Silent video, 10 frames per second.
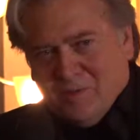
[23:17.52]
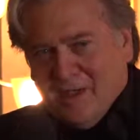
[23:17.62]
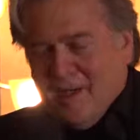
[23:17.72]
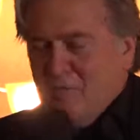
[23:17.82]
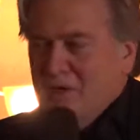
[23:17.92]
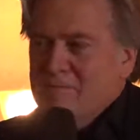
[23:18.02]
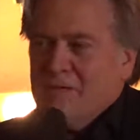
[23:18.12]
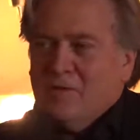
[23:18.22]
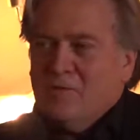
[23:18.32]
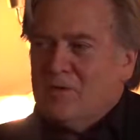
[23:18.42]
plan, one
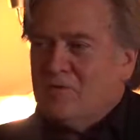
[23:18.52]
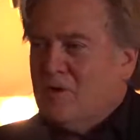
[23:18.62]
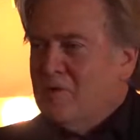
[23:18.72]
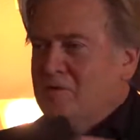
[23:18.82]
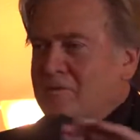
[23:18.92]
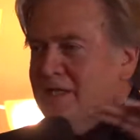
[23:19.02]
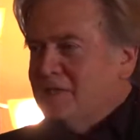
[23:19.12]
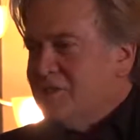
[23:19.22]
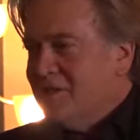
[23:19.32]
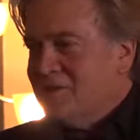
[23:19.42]
belt, one road, made in
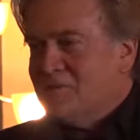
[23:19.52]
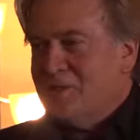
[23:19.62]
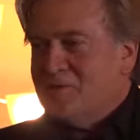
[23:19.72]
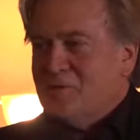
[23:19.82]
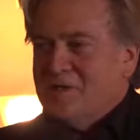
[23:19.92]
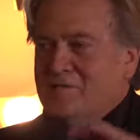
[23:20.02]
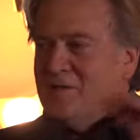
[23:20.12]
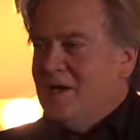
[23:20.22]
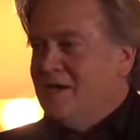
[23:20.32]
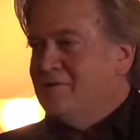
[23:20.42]
China
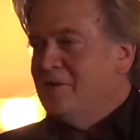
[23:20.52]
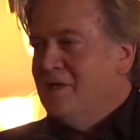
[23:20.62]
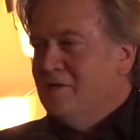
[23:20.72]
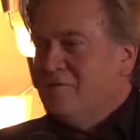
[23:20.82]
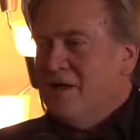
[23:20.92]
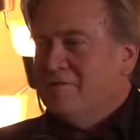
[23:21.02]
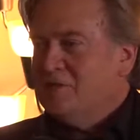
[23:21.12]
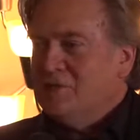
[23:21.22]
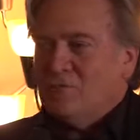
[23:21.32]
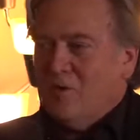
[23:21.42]
2025,
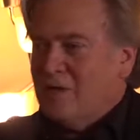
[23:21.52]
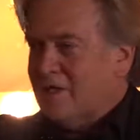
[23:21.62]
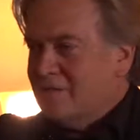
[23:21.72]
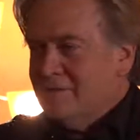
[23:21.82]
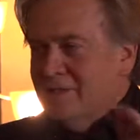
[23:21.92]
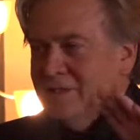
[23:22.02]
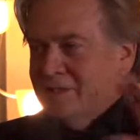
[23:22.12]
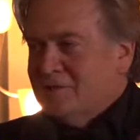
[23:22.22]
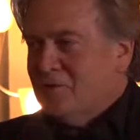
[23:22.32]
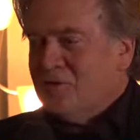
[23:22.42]
5G rollout,
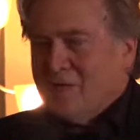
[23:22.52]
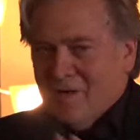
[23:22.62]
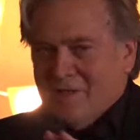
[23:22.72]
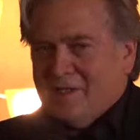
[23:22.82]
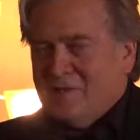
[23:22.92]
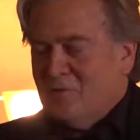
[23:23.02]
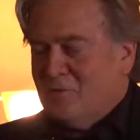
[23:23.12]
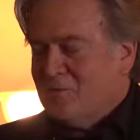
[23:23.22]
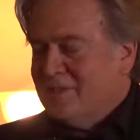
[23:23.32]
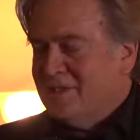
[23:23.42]
this whole thing. I'll get into a little
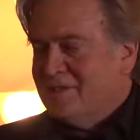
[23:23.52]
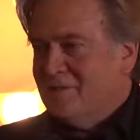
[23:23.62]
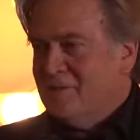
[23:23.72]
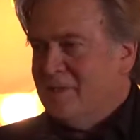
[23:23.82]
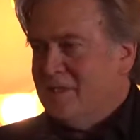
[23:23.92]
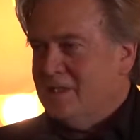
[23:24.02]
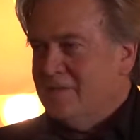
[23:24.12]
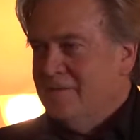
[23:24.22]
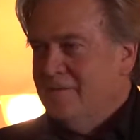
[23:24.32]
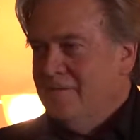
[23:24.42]
more detail in a minute.
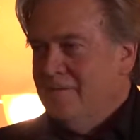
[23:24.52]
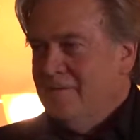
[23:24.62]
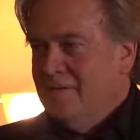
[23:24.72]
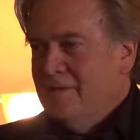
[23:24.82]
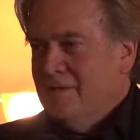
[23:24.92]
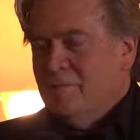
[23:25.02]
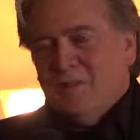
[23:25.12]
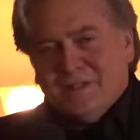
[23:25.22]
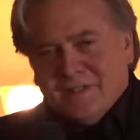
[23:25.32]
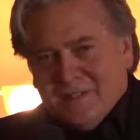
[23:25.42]
But
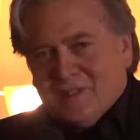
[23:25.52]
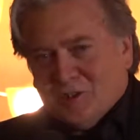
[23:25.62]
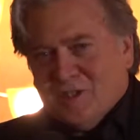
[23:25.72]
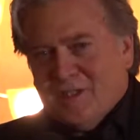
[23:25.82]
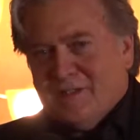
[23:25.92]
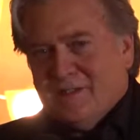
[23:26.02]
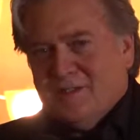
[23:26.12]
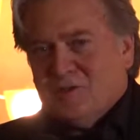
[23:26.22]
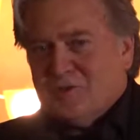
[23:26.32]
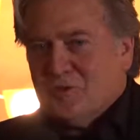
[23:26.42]
it's essentially
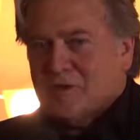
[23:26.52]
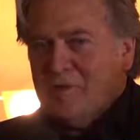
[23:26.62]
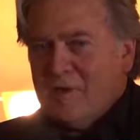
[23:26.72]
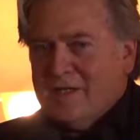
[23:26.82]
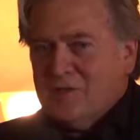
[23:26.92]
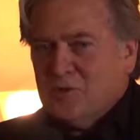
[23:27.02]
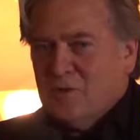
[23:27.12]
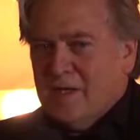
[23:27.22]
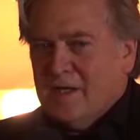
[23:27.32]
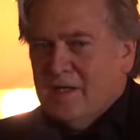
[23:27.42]
to turn everybody into
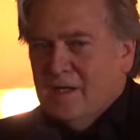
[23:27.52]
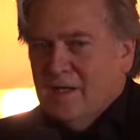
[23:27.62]
a